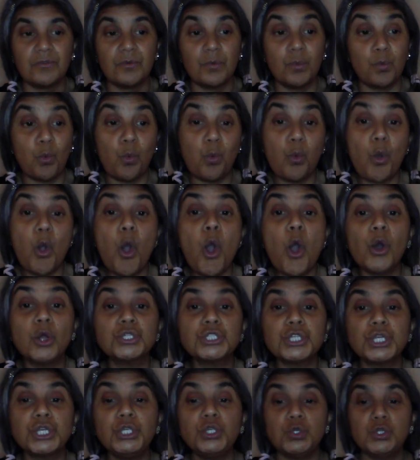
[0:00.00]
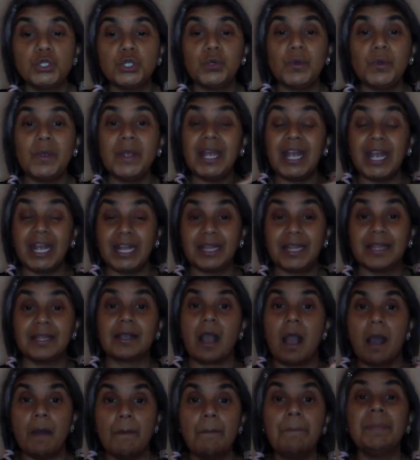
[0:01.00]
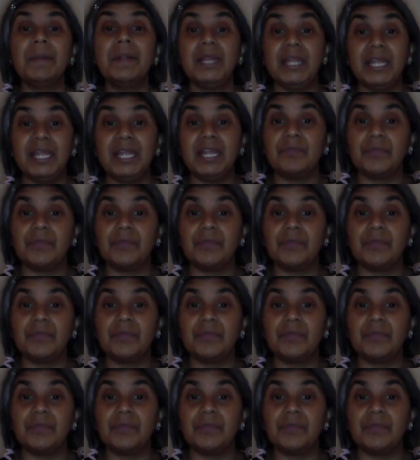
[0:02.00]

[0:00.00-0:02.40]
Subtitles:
what are you doing in the company